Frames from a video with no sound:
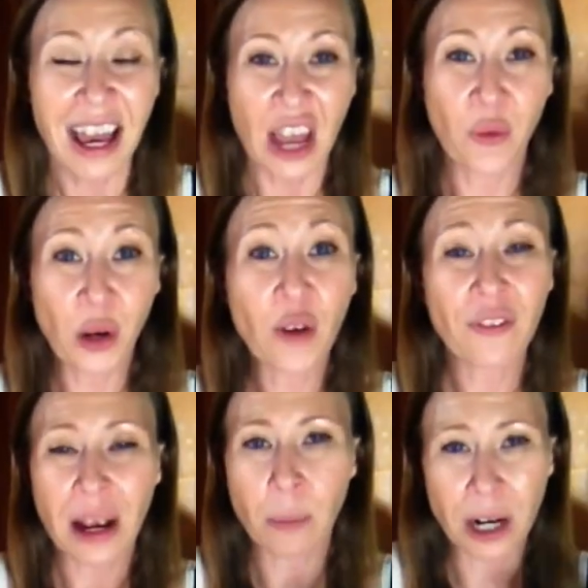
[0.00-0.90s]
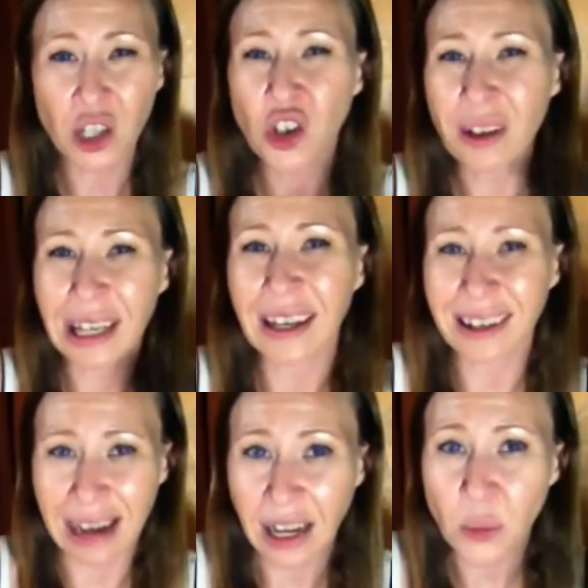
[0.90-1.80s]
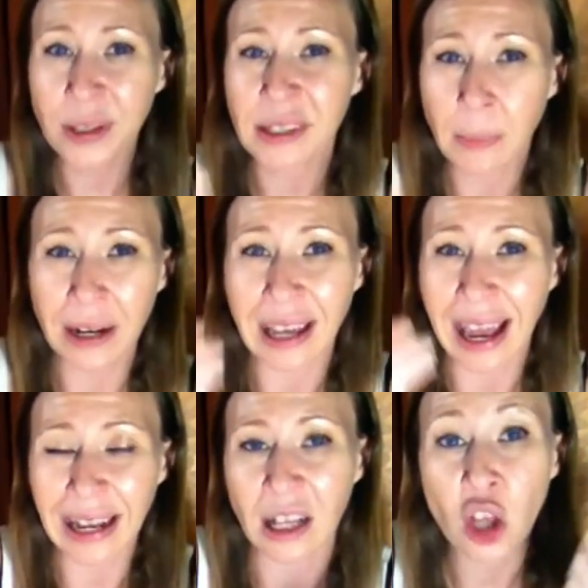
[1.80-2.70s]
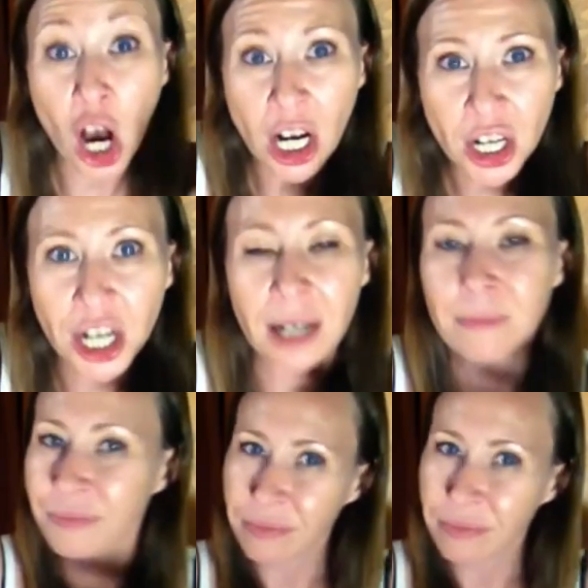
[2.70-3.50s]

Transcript: if we don't vibrationally connect with somebody any longer,